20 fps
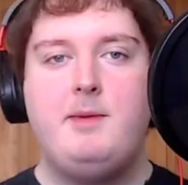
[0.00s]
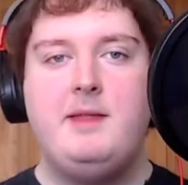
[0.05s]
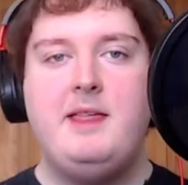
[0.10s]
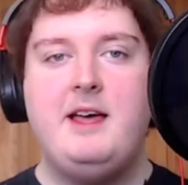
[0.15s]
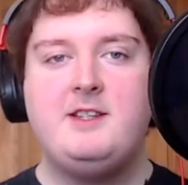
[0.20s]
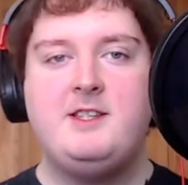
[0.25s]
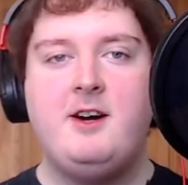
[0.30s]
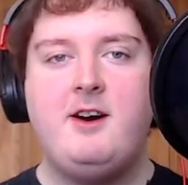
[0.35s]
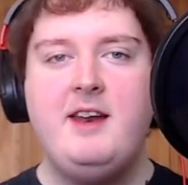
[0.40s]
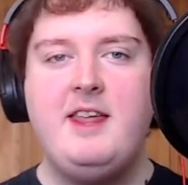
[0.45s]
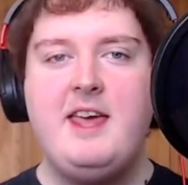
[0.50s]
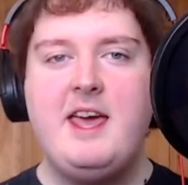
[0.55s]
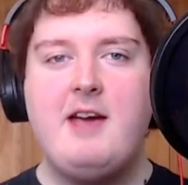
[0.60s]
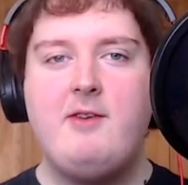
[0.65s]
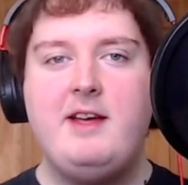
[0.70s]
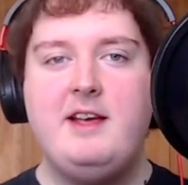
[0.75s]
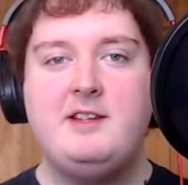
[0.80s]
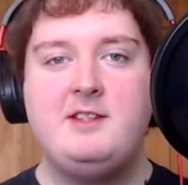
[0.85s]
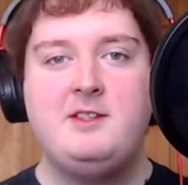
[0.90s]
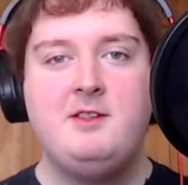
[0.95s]
that tiny
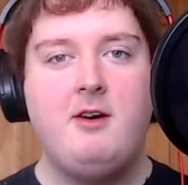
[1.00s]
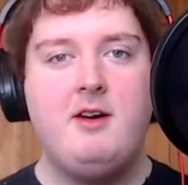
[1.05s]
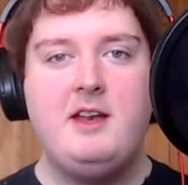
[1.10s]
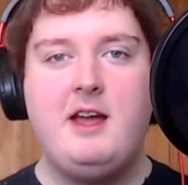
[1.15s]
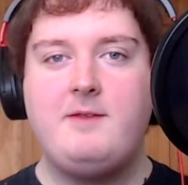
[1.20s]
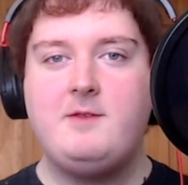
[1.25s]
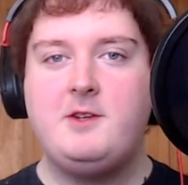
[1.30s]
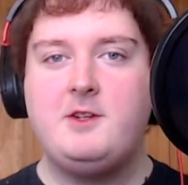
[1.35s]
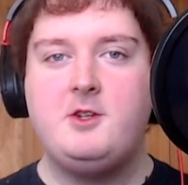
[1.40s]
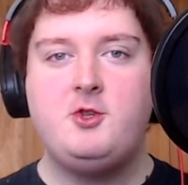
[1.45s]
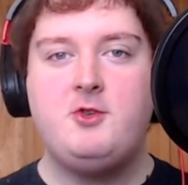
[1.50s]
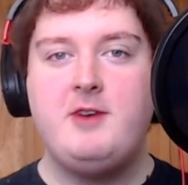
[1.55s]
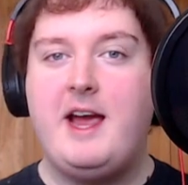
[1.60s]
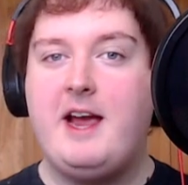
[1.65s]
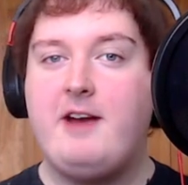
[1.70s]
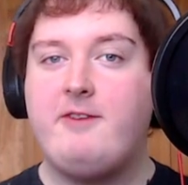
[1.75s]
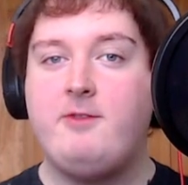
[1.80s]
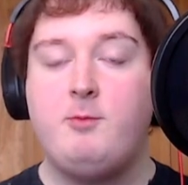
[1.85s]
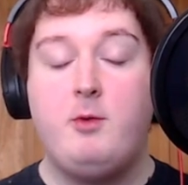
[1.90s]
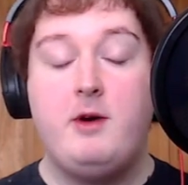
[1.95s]
error is not enough to
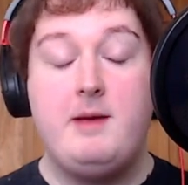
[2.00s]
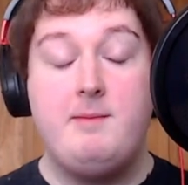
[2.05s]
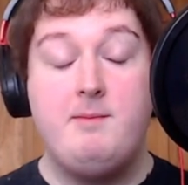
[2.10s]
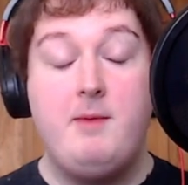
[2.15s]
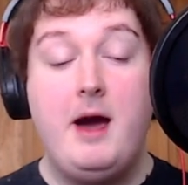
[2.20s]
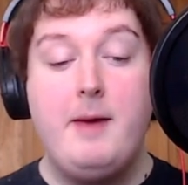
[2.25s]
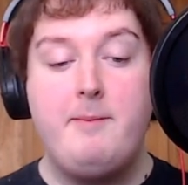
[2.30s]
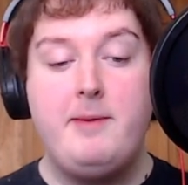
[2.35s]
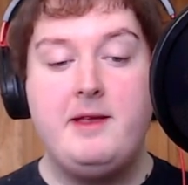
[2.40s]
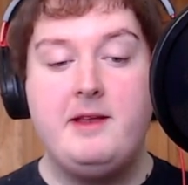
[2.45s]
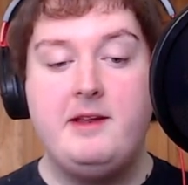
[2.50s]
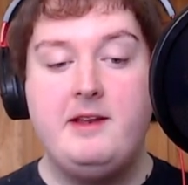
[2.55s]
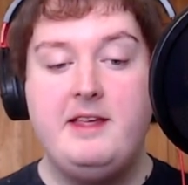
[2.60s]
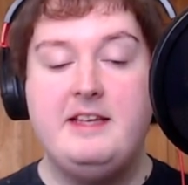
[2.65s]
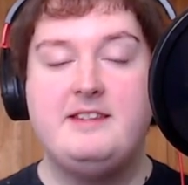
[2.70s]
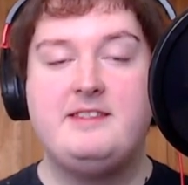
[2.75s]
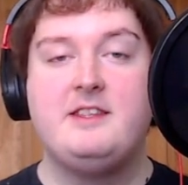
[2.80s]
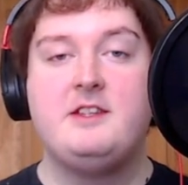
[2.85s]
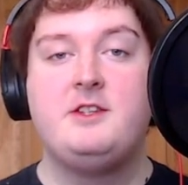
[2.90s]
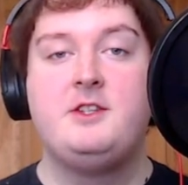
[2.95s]
detract from what, in my opinion,
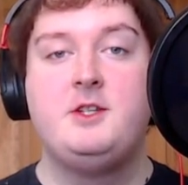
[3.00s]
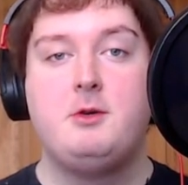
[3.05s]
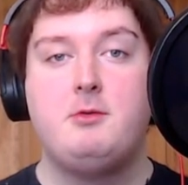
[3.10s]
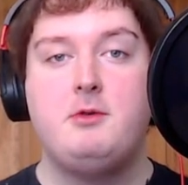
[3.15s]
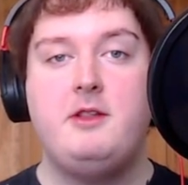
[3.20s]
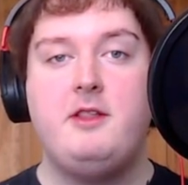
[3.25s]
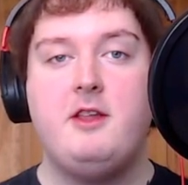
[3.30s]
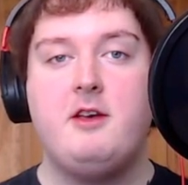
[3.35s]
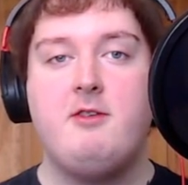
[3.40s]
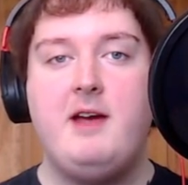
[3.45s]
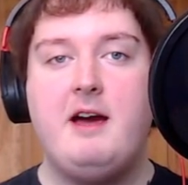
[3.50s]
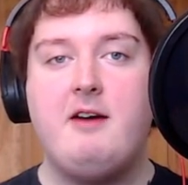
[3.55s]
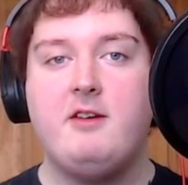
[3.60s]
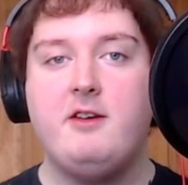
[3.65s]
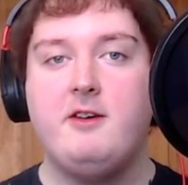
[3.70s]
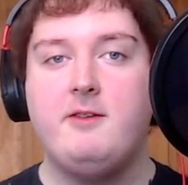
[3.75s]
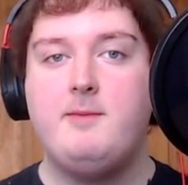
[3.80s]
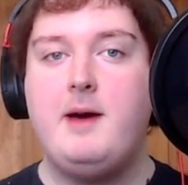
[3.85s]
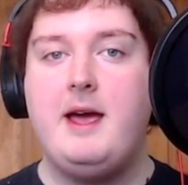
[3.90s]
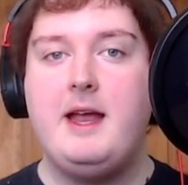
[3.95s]
is the jewel in the
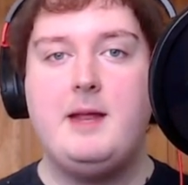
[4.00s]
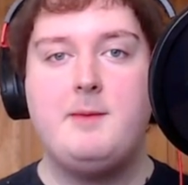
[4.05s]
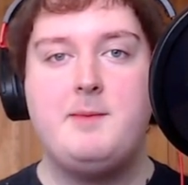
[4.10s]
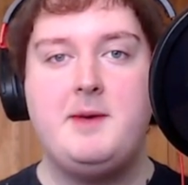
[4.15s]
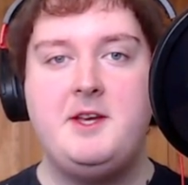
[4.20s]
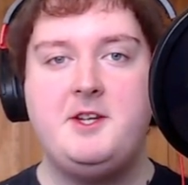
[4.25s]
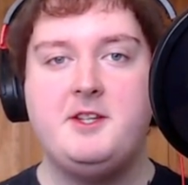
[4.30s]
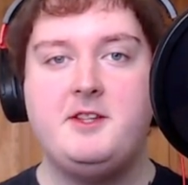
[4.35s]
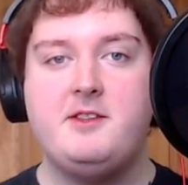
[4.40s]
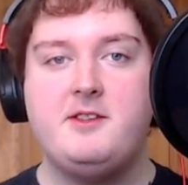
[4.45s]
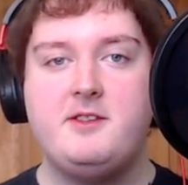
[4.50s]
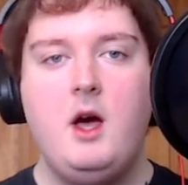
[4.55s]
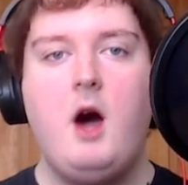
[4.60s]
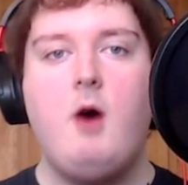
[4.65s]
crown of my animations.